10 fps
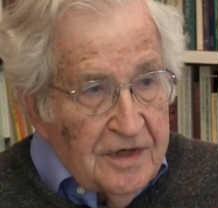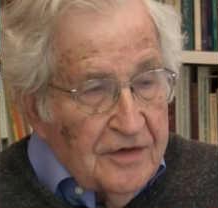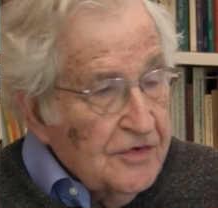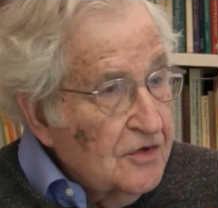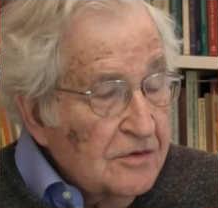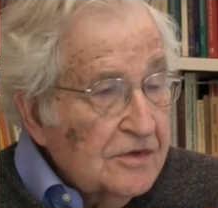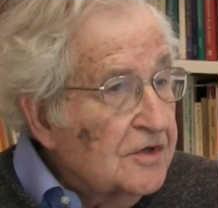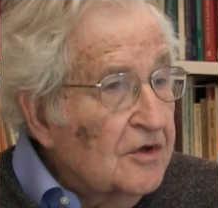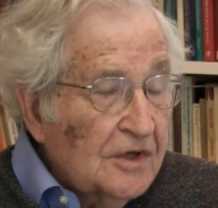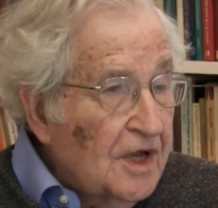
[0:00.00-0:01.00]
if
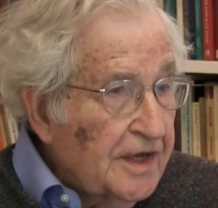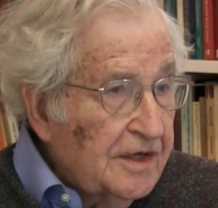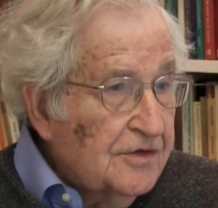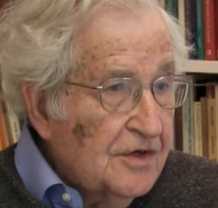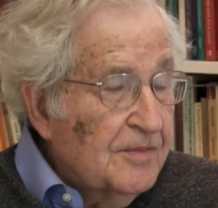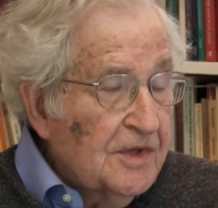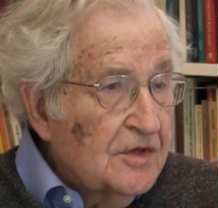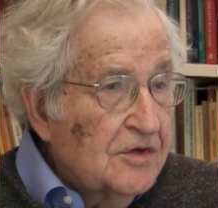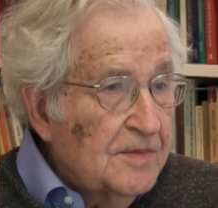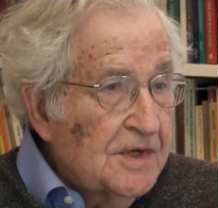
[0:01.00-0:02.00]
students don't like
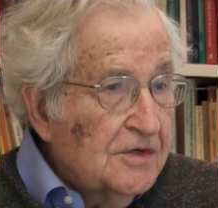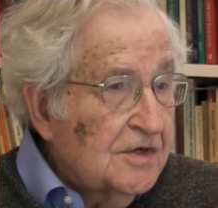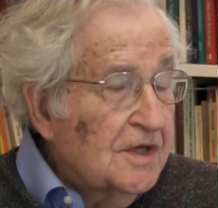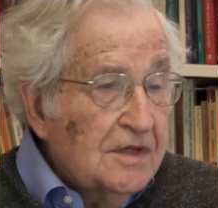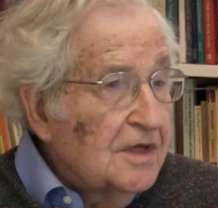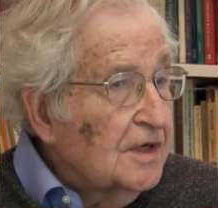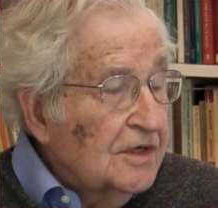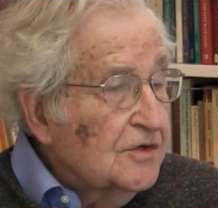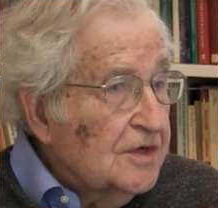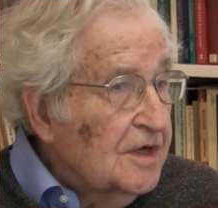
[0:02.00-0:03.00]
something that's being said, they
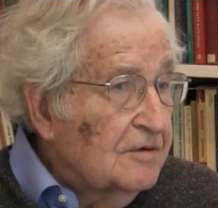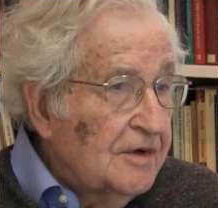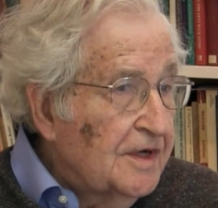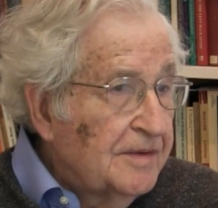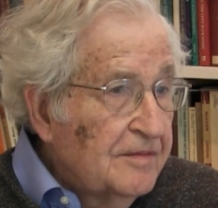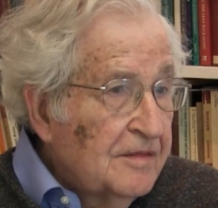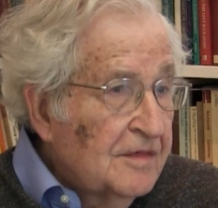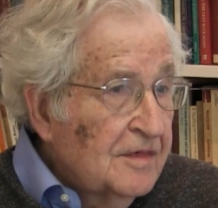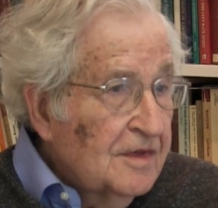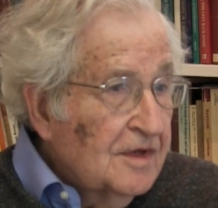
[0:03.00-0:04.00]
can stay away.
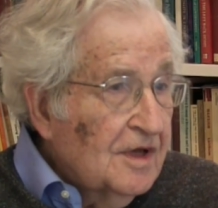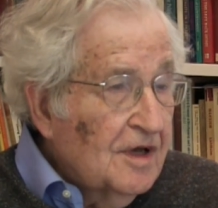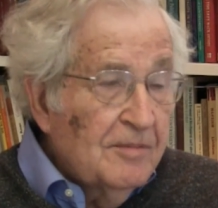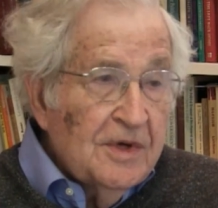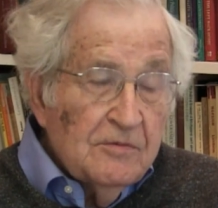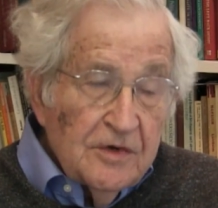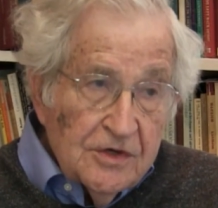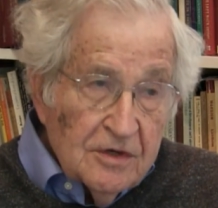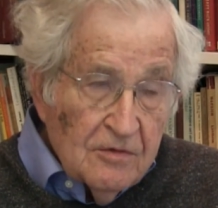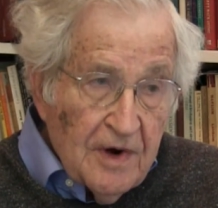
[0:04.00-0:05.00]
But we
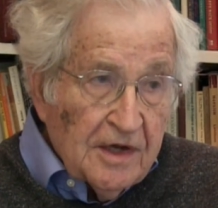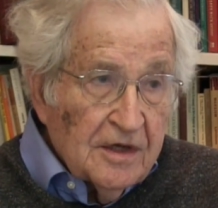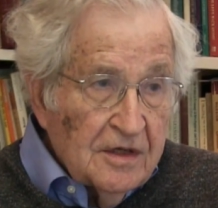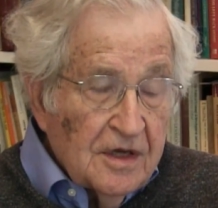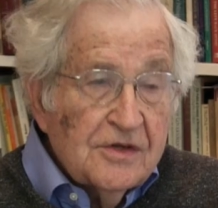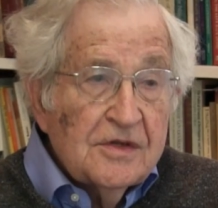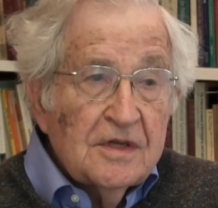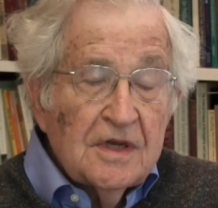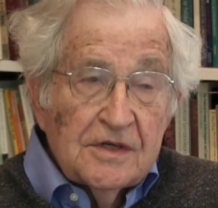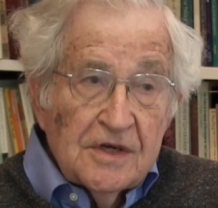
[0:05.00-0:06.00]
should recognize
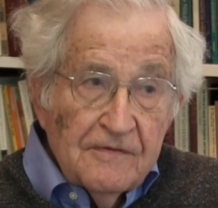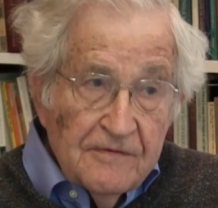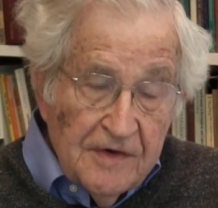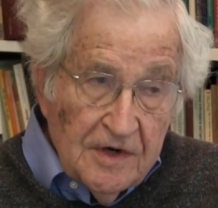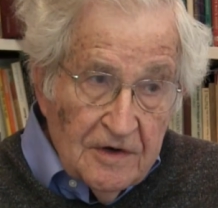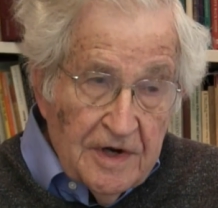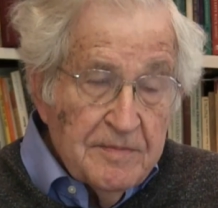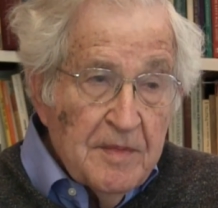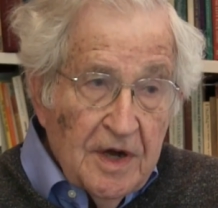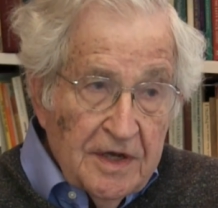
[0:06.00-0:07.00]
that that's a
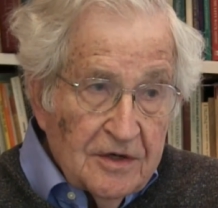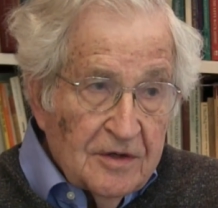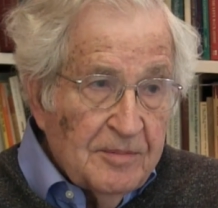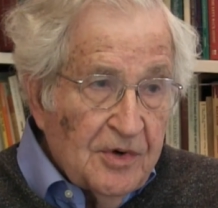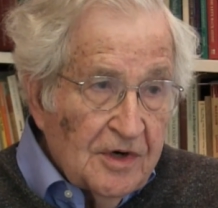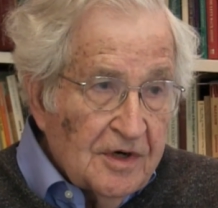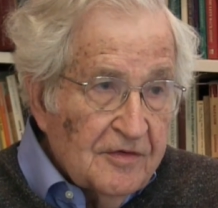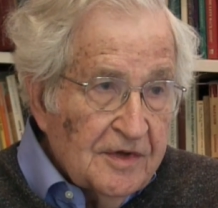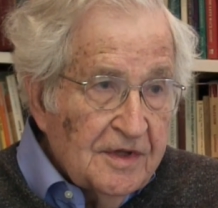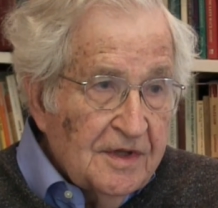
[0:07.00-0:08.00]
very minor part
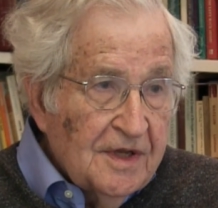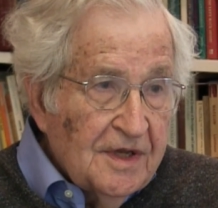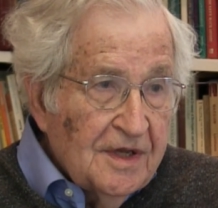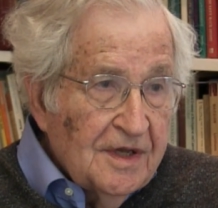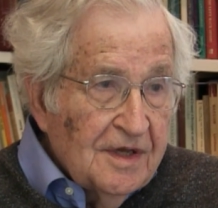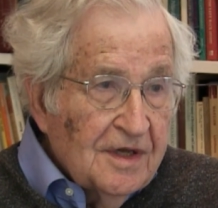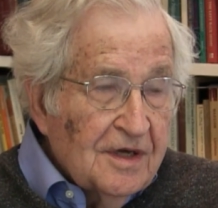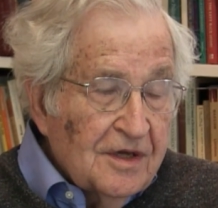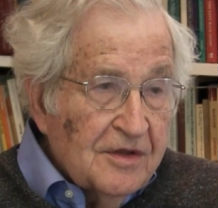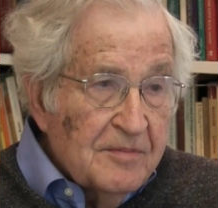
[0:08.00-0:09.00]
of it.
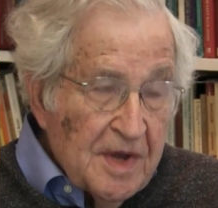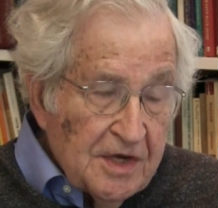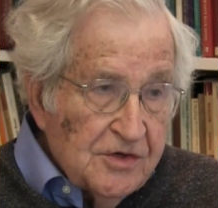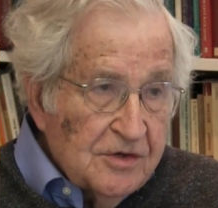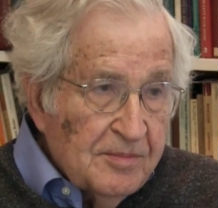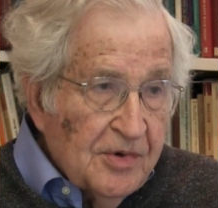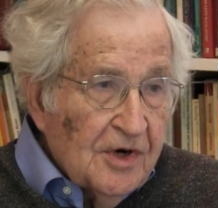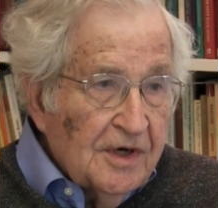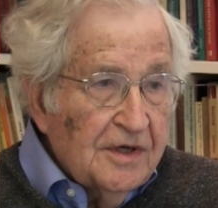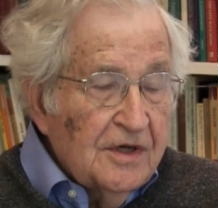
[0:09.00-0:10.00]
The major
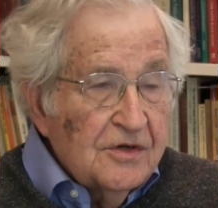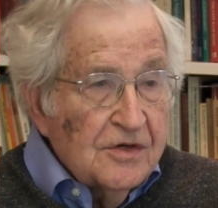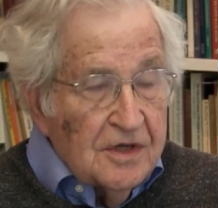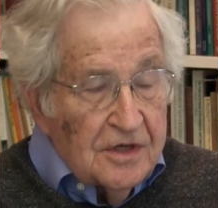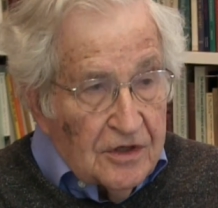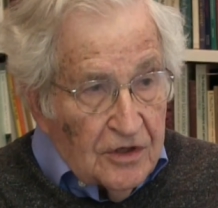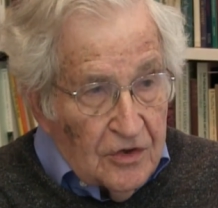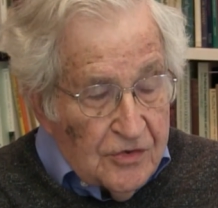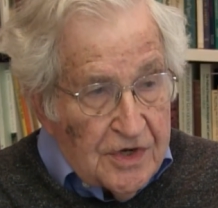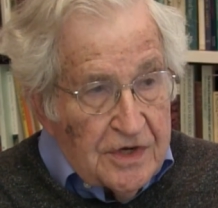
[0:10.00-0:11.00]
part is the
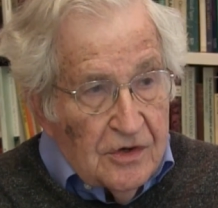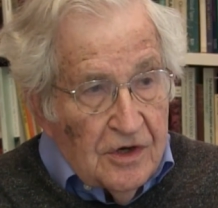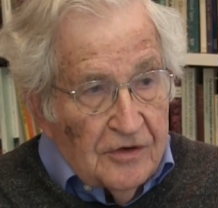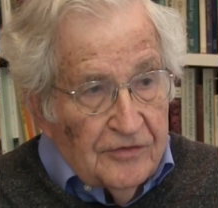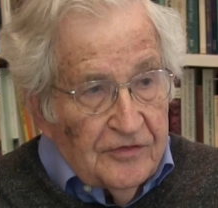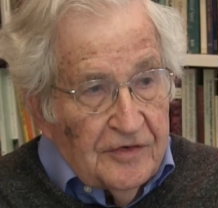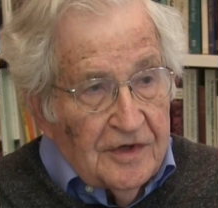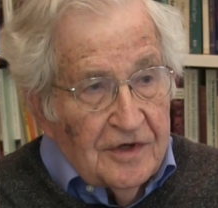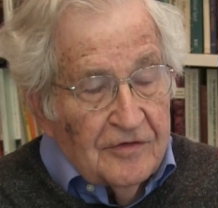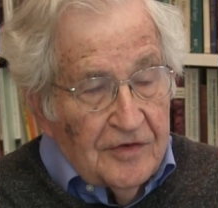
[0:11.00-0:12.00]
closing off
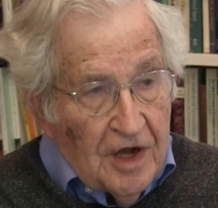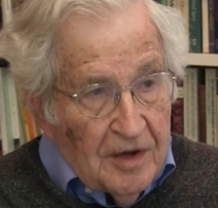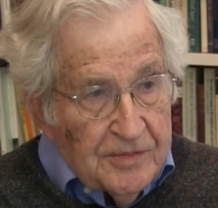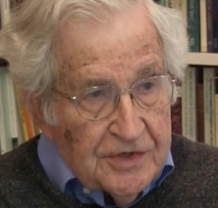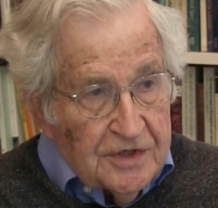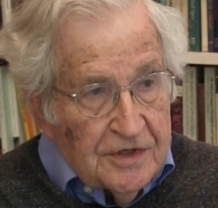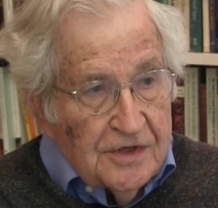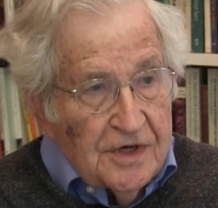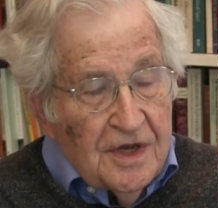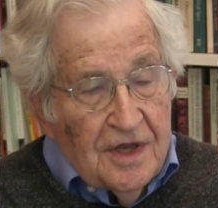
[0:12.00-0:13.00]
of
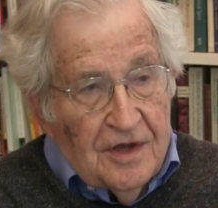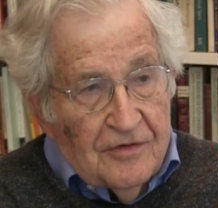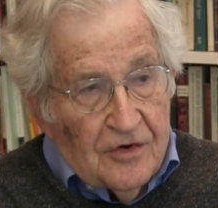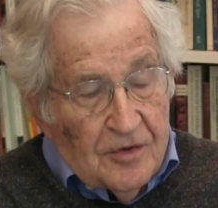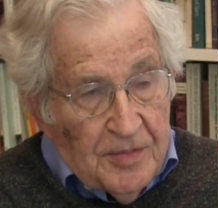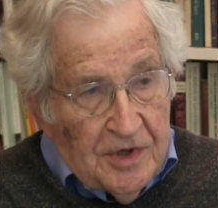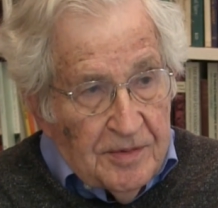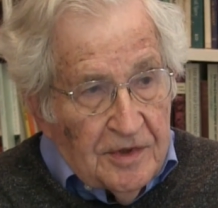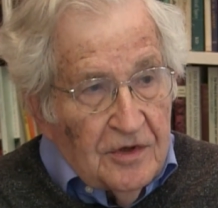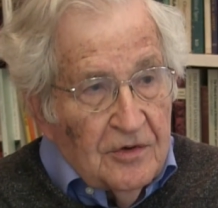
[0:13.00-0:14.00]
options for
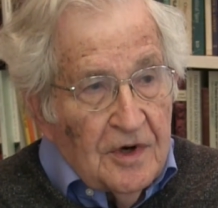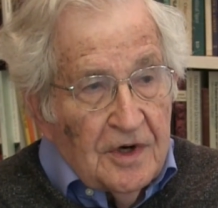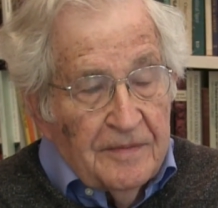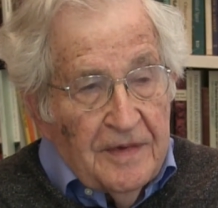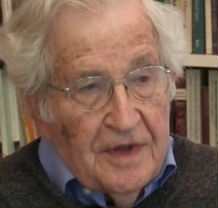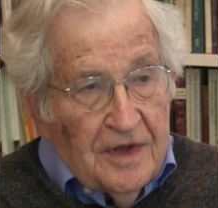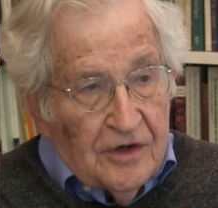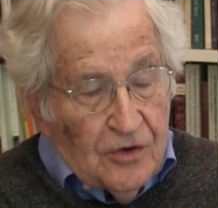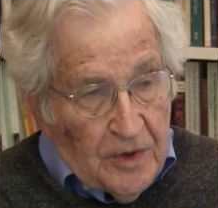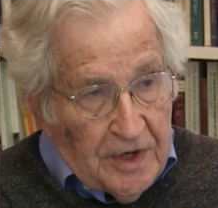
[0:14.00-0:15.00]
people who are
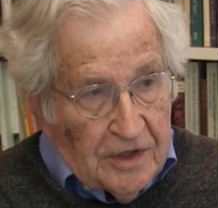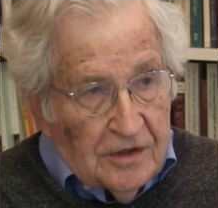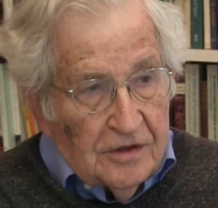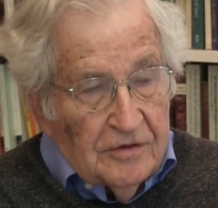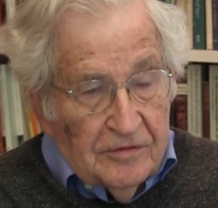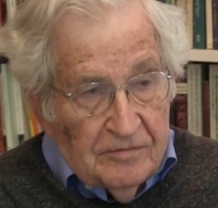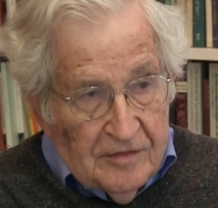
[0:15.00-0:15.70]
critical